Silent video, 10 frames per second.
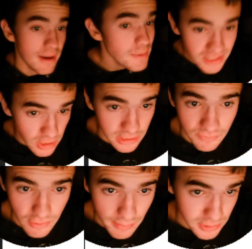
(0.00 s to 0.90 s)
am excited
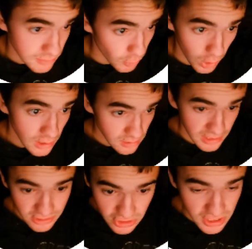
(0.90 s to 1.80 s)
for episode 4. Like,
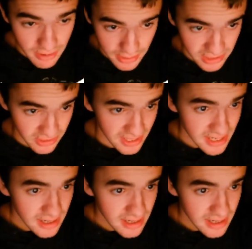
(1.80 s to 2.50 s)
seriously.